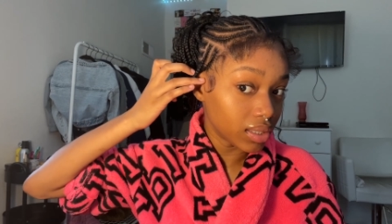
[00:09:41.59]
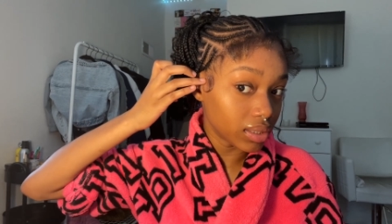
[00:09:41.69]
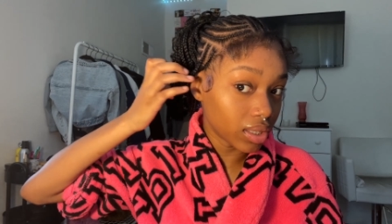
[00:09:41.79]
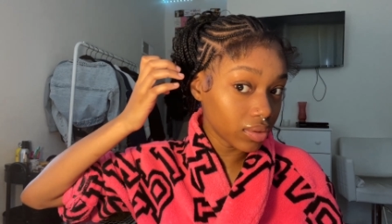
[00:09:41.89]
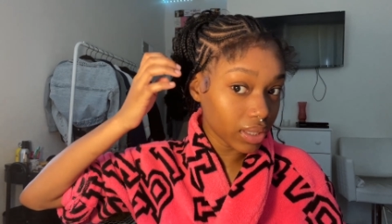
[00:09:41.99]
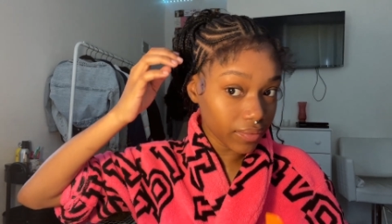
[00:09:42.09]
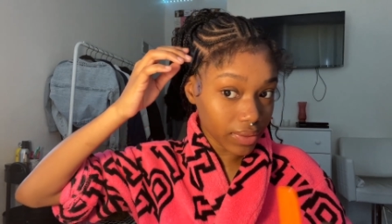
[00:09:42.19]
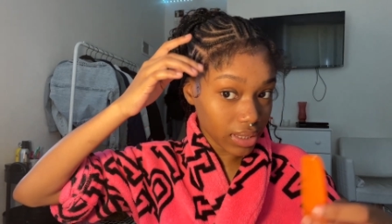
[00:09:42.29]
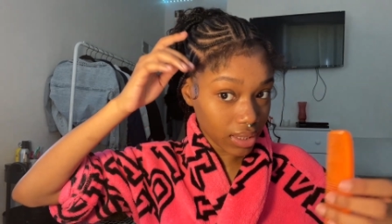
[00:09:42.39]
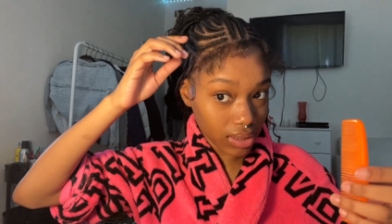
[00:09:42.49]
Don't ever
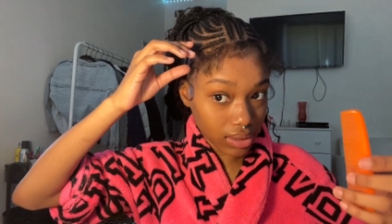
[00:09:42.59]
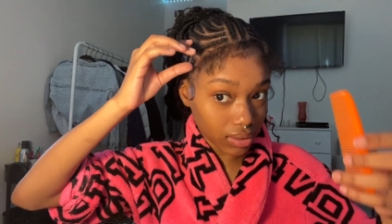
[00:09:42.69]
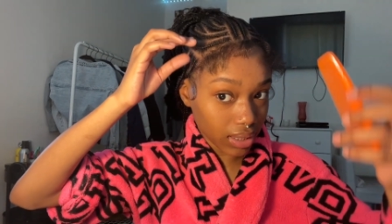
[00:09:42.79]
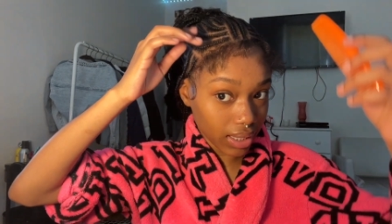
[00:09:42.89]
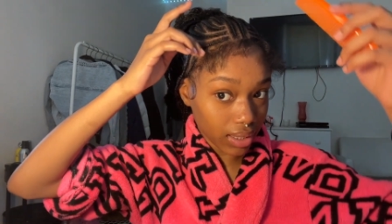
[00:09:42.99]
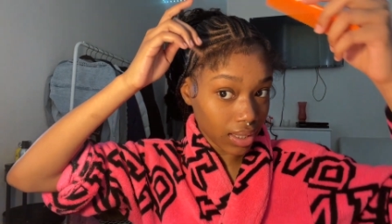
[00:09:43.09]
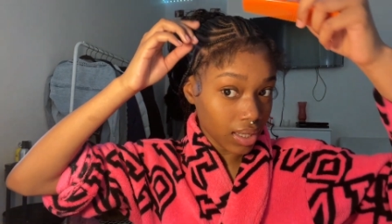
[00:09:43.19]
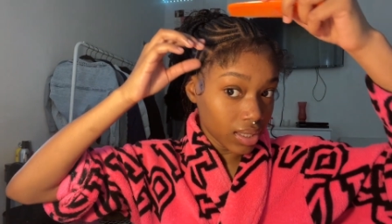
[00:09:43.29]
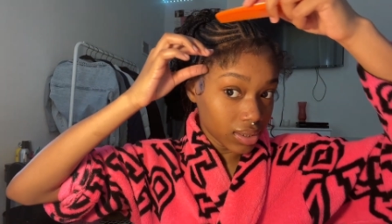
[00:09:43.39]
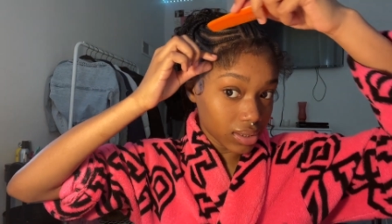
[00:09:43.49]
think it's okay
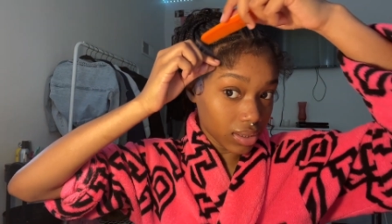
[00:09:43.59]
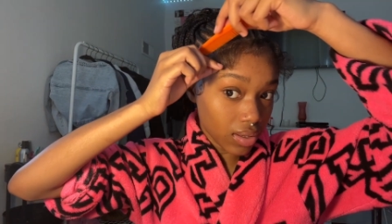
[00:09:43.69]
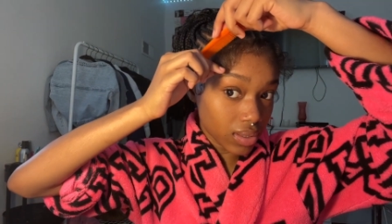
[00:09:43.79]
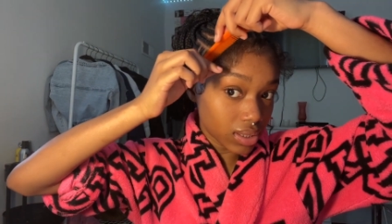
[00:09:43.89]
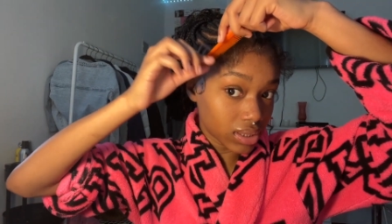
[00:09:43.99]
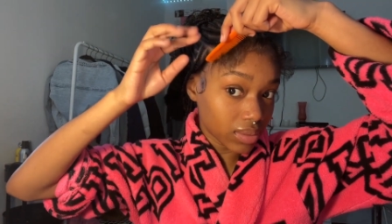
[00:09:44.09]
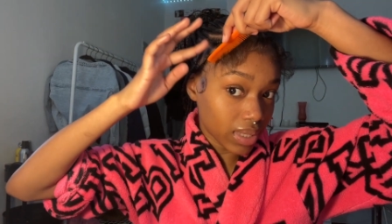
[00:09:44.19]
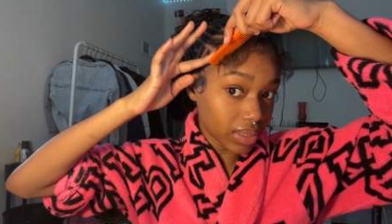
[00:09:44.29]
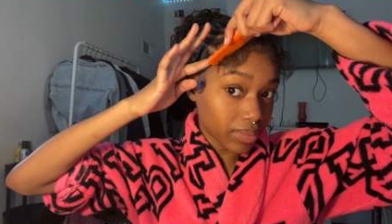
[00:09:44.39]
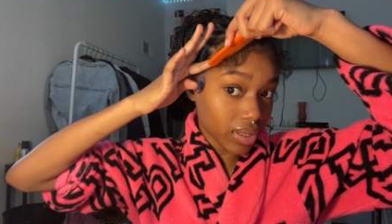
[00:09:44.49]
to go under
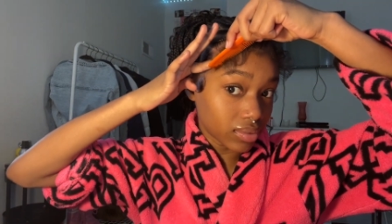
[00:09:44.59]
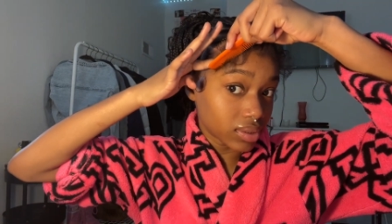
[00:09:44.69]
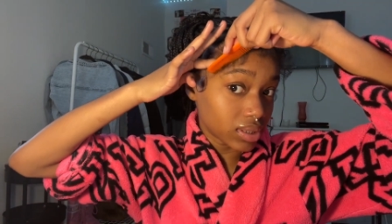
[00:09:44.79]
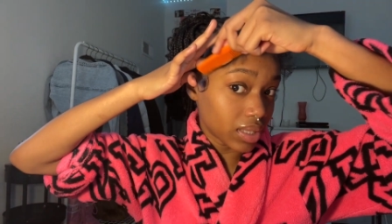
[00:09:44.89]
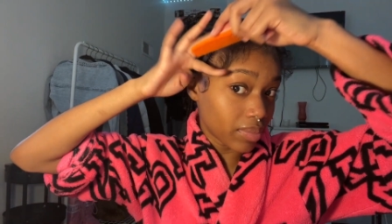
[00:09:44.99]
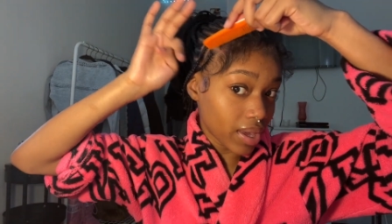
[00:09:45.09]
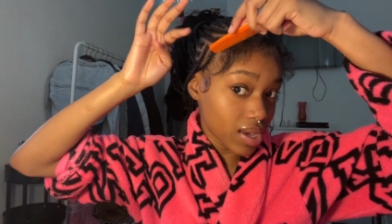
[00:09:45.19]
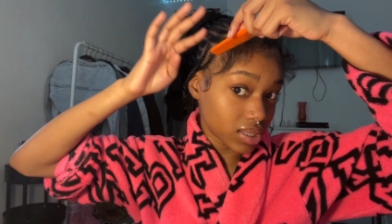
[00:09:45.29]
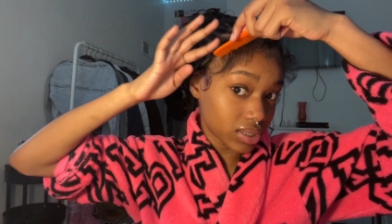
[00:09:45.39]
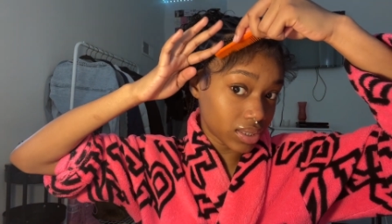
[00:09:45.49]
somebody post and
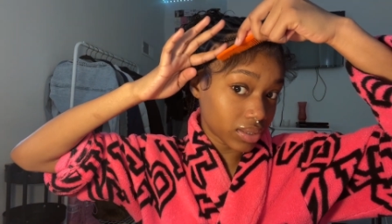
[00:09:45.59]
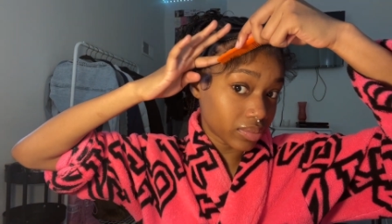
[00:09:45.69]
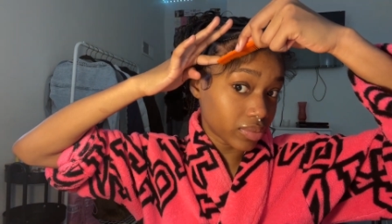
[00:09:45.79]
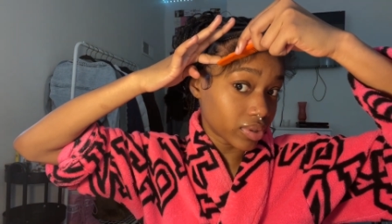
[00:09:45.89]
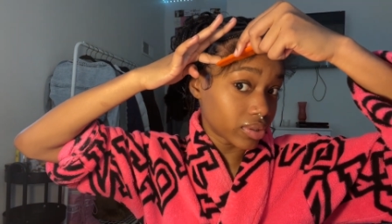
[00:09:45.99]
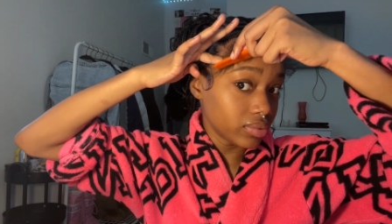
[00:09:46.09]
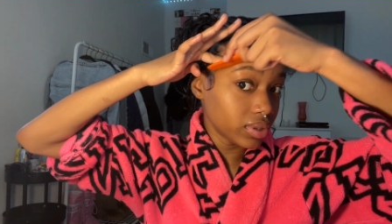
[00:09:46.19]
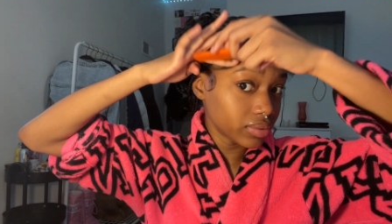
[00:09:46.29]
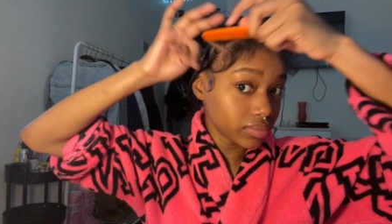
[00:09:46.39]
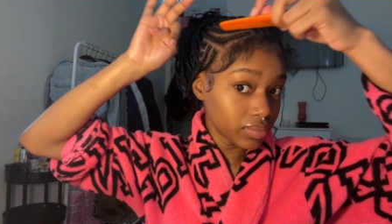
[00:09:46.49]
bash them or, you
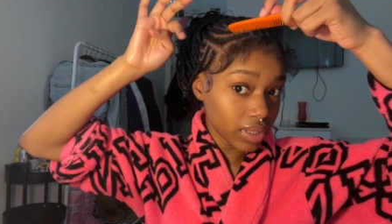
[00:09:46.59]
know,